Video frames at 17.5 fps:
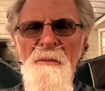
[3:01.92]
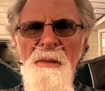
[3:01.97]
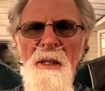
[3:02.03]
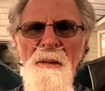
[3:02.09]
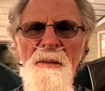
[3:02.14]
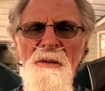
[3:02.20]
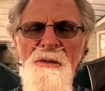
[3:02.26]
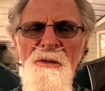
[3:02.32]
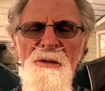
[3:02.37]

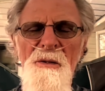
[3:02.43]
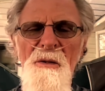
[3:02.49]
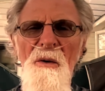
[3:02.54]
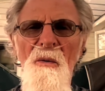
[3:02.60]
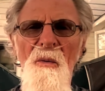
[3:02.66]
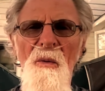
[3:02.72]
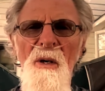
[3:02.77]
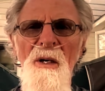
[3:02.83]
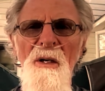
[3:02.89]
maybe
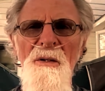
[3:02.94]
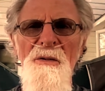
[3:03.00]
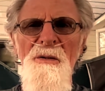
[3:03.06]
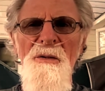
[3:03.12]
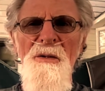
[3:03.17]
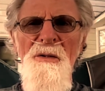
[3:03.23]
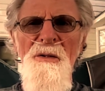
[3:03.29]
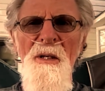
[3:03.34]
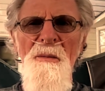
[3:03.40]
still was
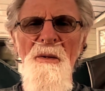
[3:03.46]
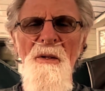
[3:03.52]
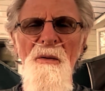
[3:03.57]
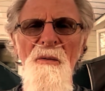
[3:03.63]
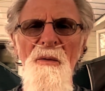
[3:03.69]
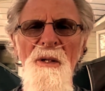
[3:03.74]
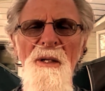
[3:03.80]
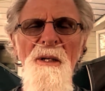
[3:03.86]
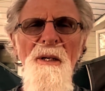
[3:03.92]
to some
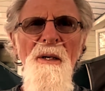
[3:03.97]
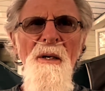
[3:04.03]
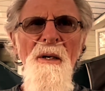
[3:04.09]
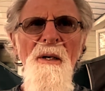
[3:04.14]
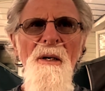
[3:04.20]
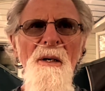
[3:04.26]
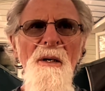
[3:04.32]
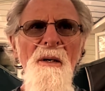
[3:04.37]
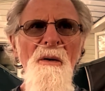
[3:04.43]
degree
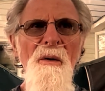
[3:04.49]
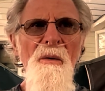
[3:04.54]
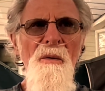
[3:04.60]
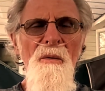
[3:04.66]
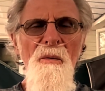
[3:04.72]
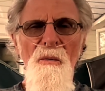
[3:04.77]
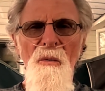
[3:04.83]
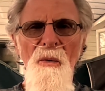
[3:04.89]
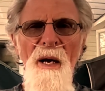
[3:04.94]

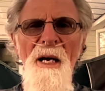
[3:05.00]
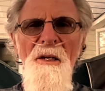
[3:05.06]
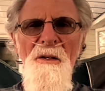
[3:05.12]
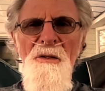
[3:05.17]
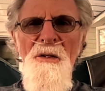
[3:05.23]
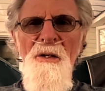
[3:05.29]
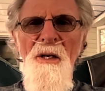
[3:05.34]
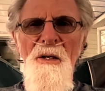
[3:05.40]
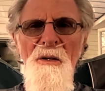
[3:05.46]

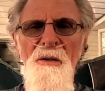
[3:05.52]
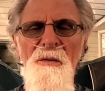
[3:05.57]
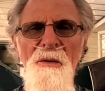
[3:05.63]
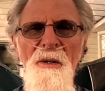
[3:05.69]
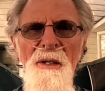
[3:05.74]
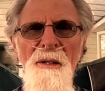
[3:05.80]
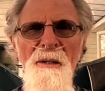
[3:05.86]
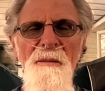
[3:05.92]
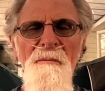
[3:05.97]
ranch
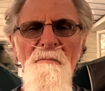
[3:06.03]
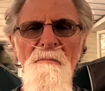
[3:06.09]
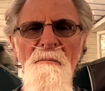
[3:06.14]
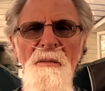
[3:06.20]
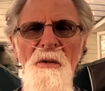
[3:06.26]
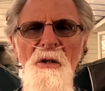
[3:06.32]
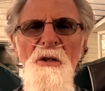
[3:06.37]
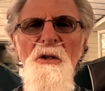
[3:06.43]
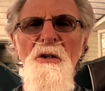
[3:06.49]
country,
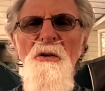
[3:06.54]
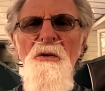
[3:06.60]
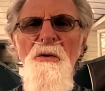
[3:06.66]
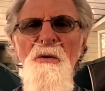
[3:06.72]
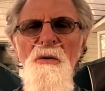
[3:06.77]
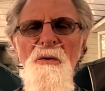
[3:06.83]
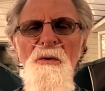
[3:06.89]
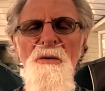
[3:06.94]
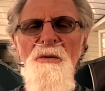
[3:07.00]

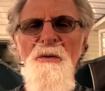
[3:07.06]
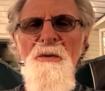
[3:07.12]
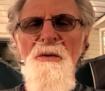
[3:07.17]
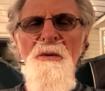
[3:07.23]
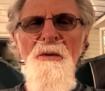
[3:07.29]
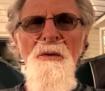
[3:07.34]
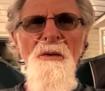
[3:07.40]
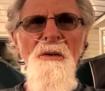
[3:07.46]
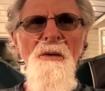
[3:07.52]
huge
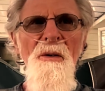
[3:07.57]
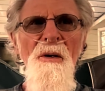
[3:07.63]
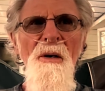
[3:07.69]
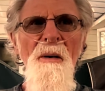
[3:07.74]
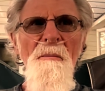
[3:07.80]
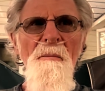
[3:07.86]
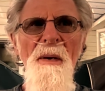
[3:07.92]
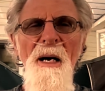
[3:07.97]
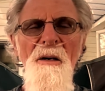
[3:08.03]

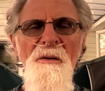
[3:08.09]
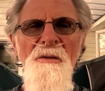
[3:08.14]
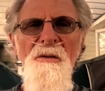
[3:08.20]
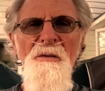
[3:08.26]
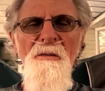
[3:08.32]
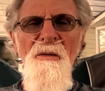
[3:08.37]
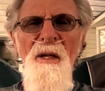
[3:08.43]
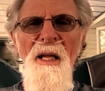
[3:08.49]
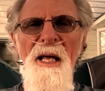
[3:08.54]
amounts
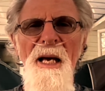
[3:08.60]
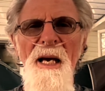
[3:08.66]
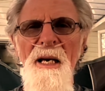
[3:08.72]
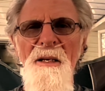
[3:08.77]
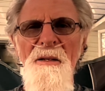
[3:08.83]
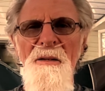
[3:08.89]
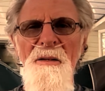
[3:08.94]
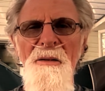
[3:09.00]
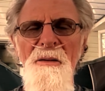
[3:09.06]
of
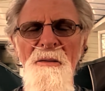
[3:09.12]
land